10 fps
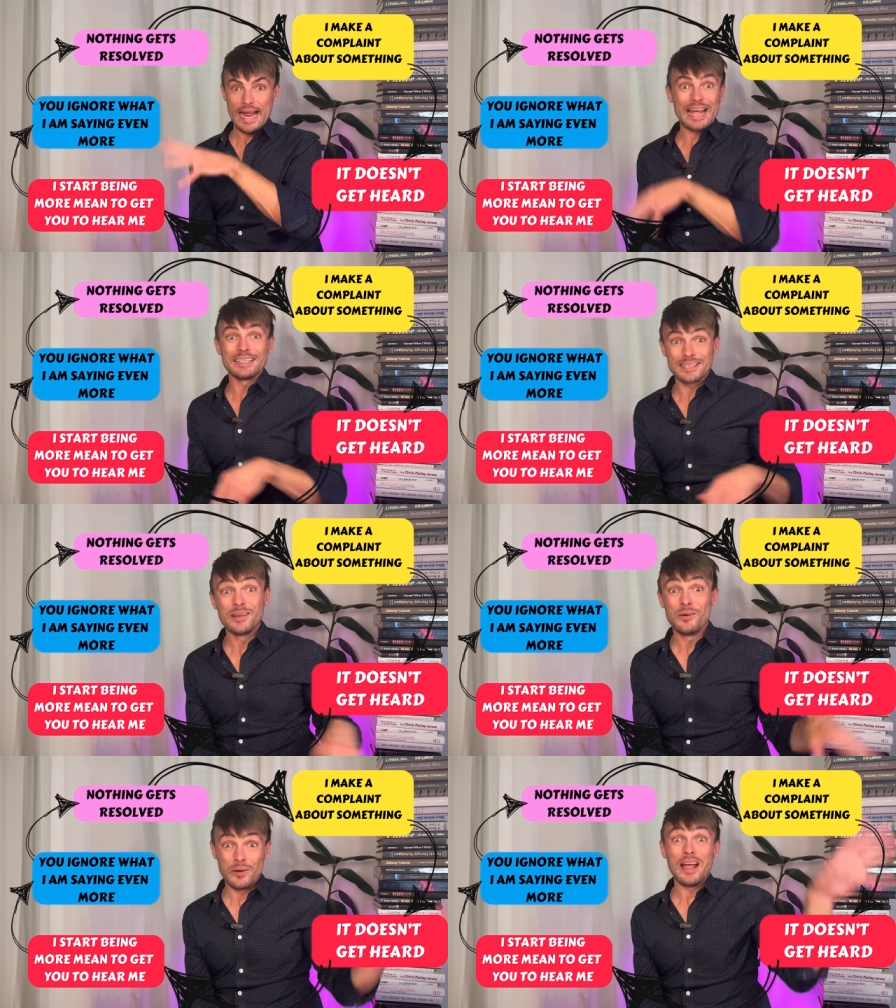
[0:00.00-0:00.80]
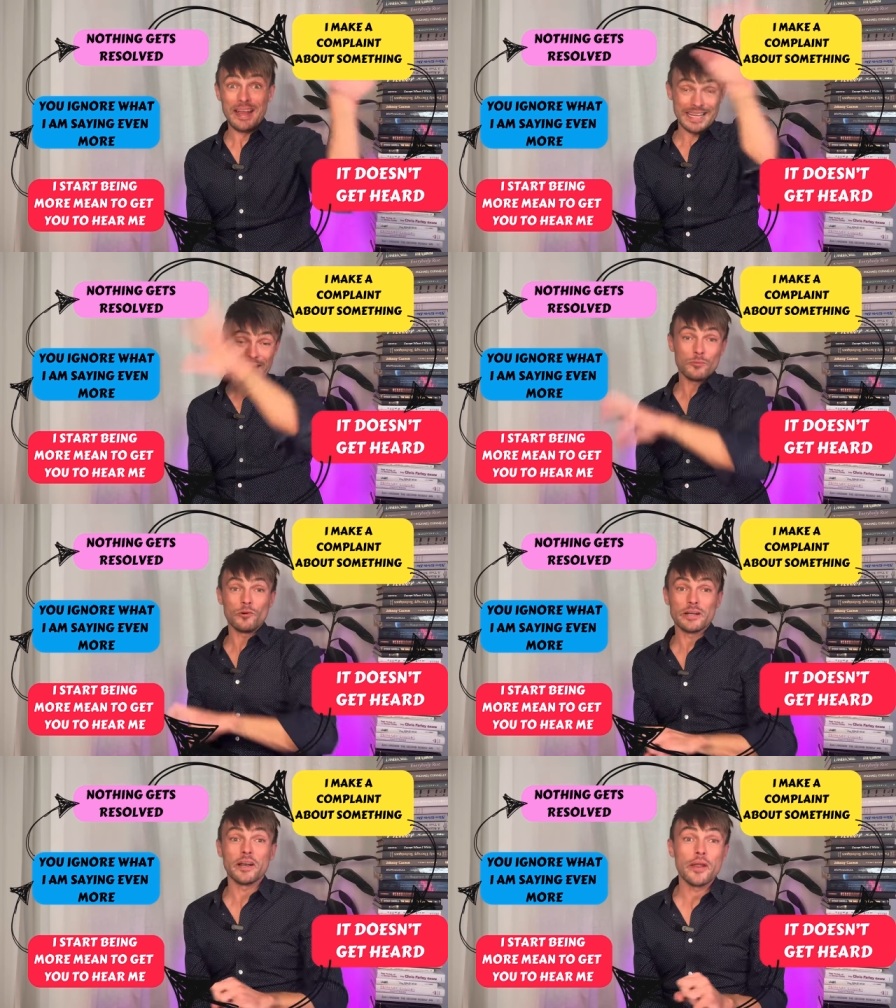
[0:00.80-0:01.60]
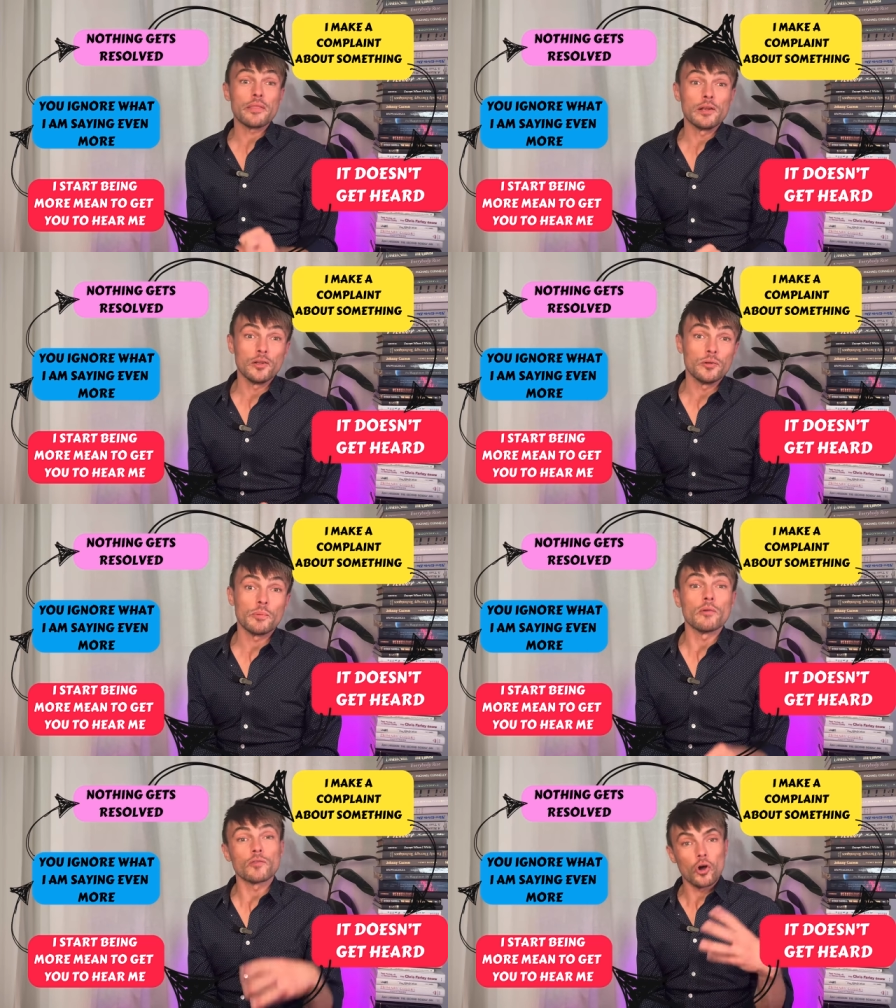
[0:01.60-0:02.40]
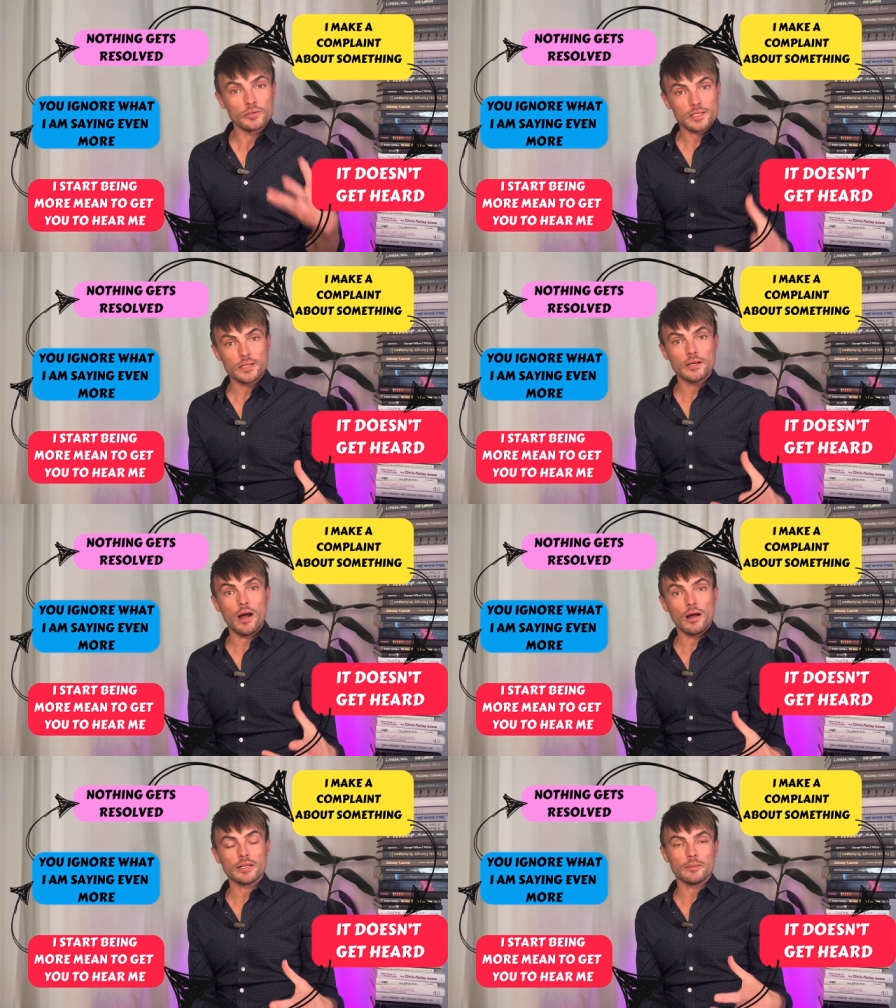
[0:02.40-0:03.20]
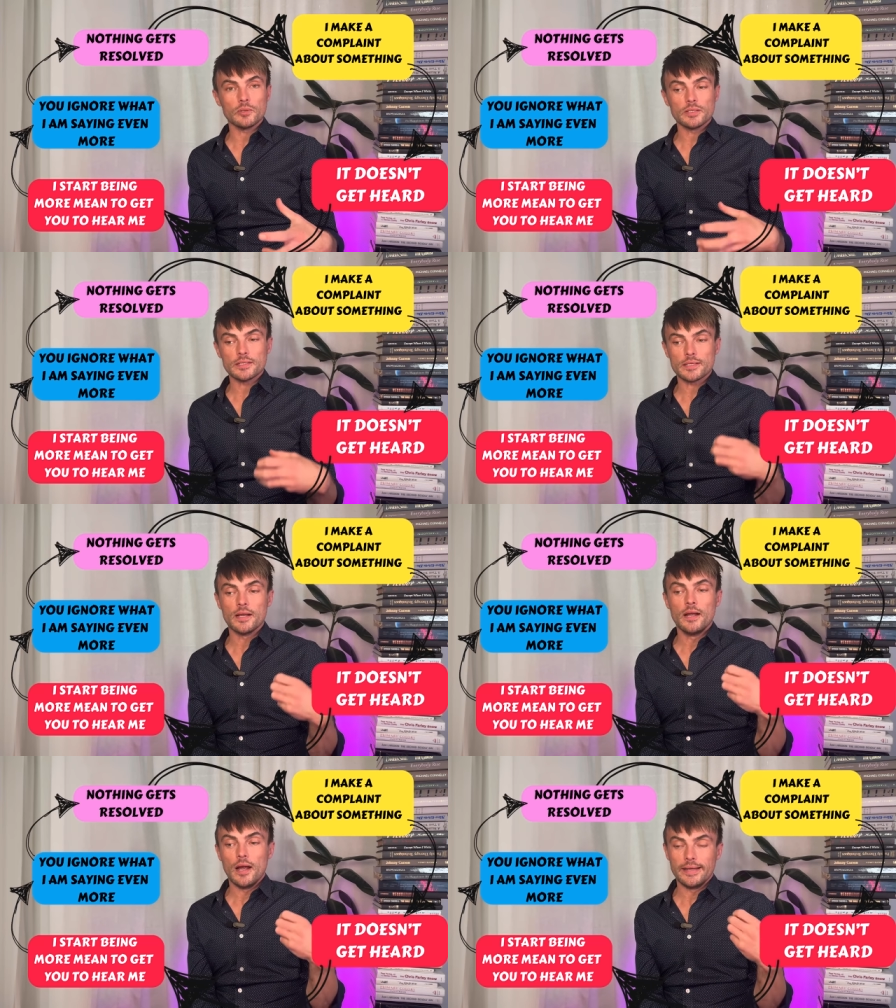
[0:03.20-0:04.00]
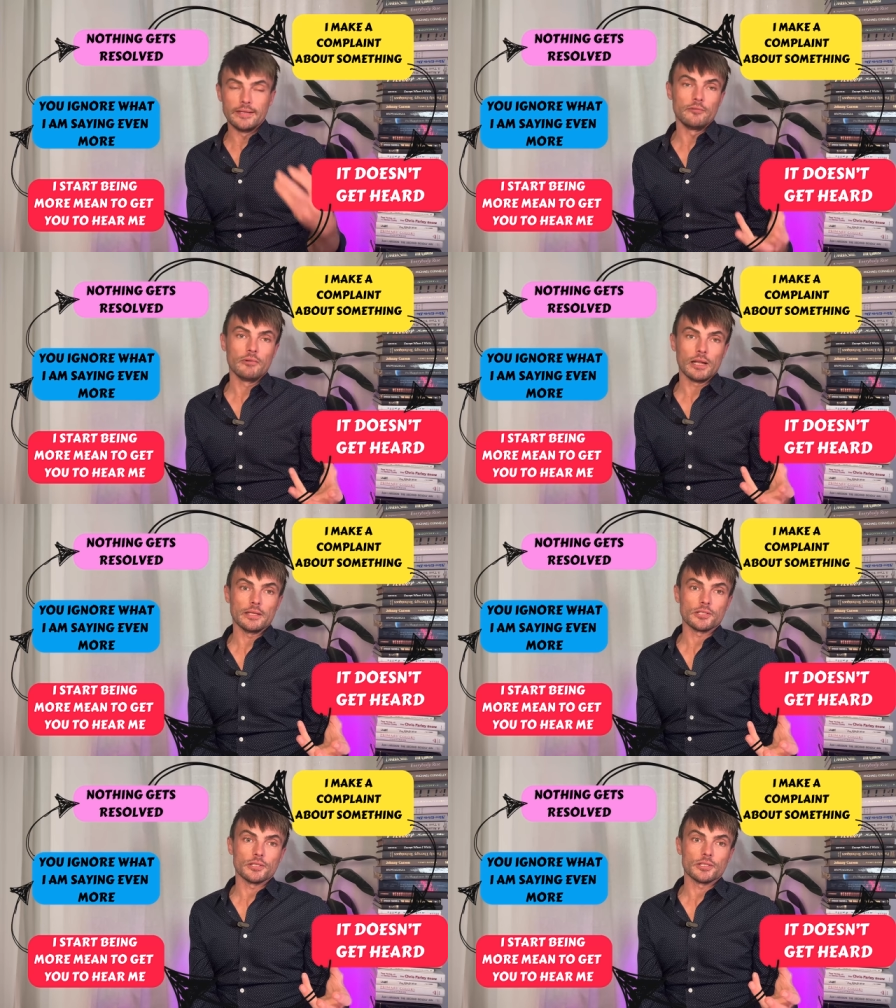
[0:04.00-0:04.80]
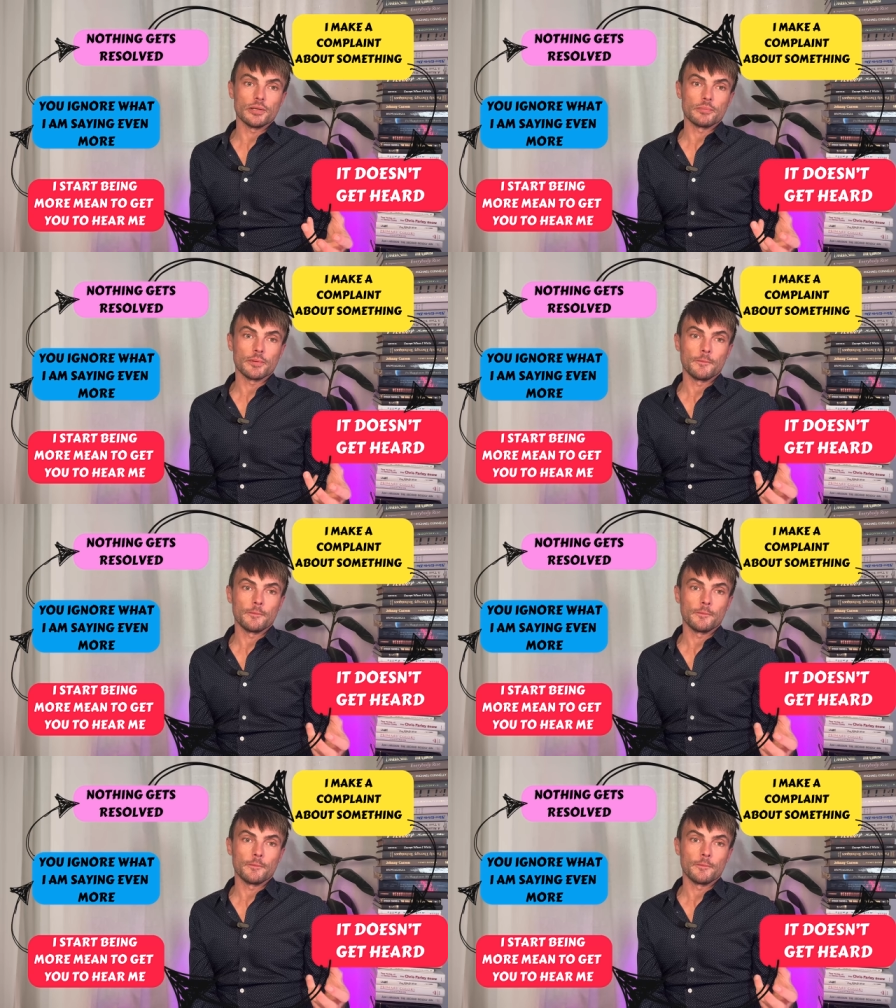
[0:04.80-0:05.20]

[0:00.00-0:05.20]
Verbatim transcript: And again, we're in another loop of constant arguments in a relationship.